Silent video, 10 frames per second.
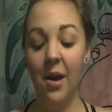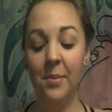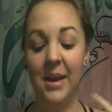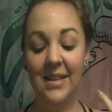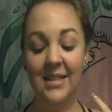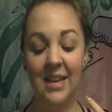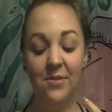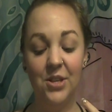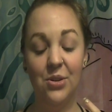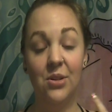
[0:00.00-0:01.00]
It's safe
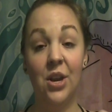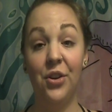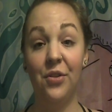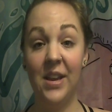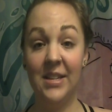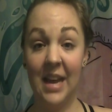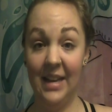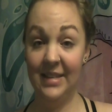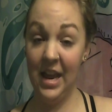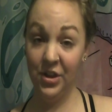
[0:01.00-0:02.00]
to use on your face,
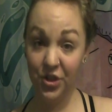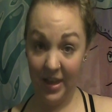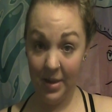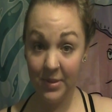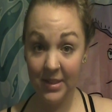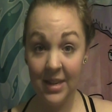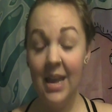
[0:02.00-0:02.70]
eyes, and your lips,